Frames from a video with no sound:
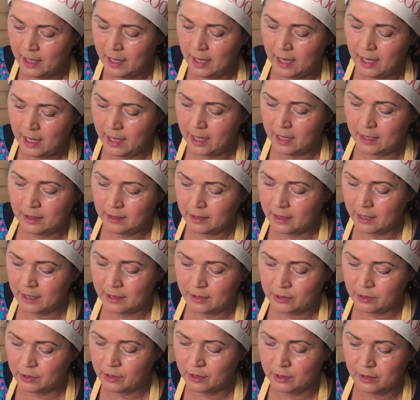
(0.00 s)
And
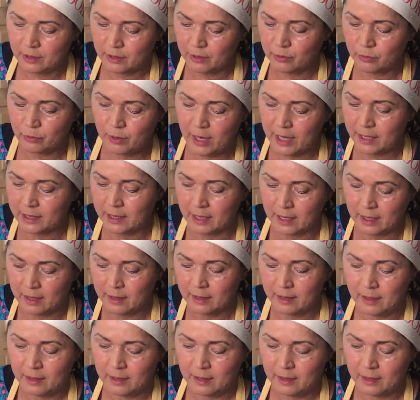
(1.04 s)
it's ready.